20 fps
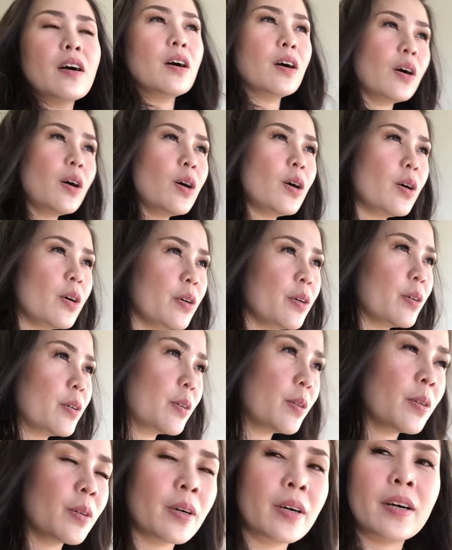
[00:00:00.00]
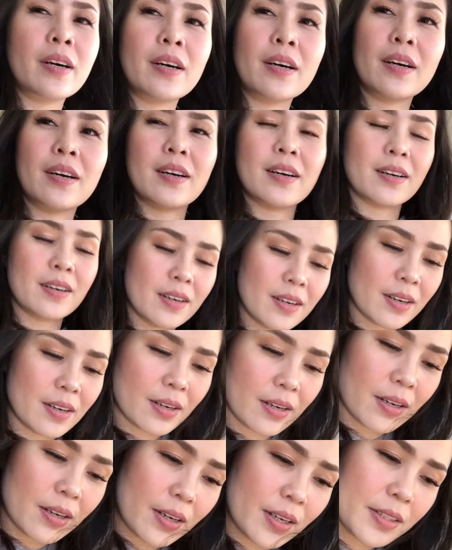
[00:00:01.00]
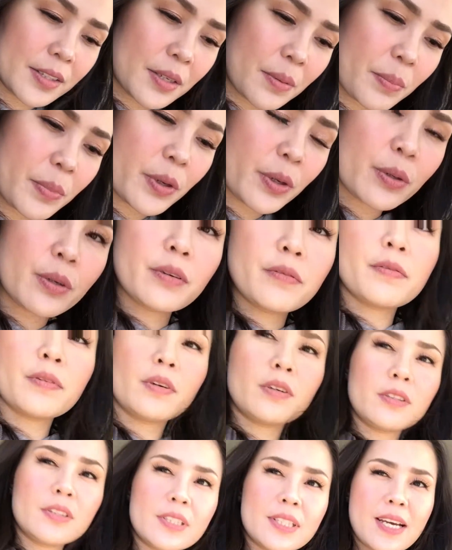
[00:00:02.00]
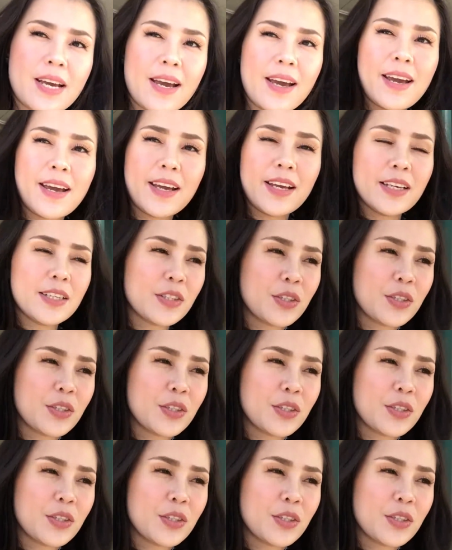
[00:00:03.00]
Oh, it's a beautiful day